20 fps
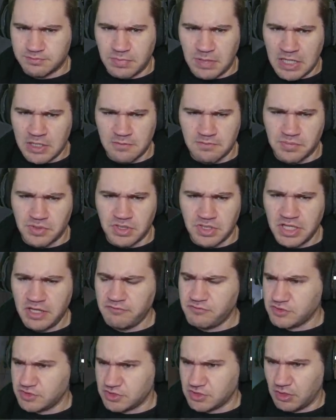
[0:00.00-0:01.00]
I don't
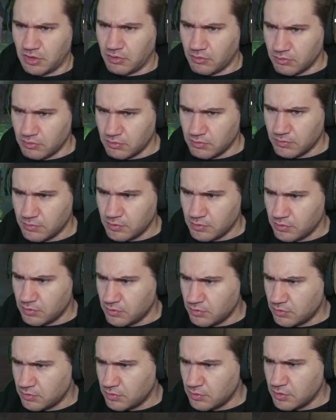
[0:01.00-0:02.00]
believe so.
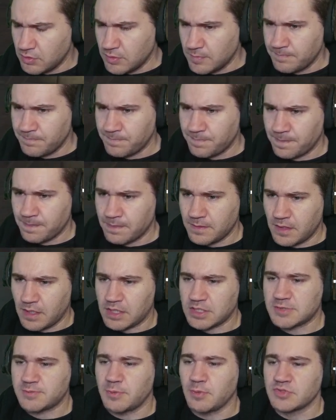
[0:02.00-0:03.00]
I
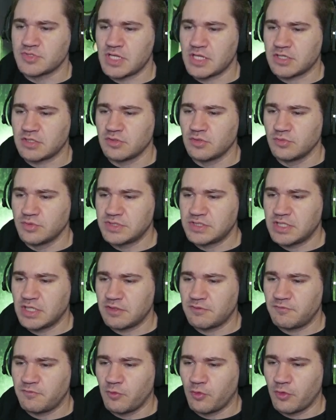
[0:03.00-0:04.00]
suppose I can only
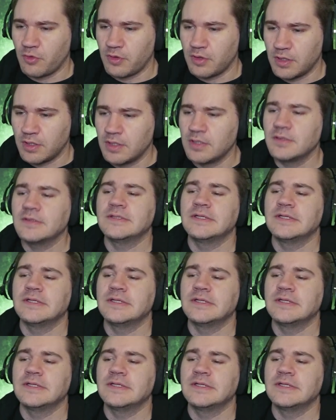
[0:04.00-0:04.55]
get 4, huh?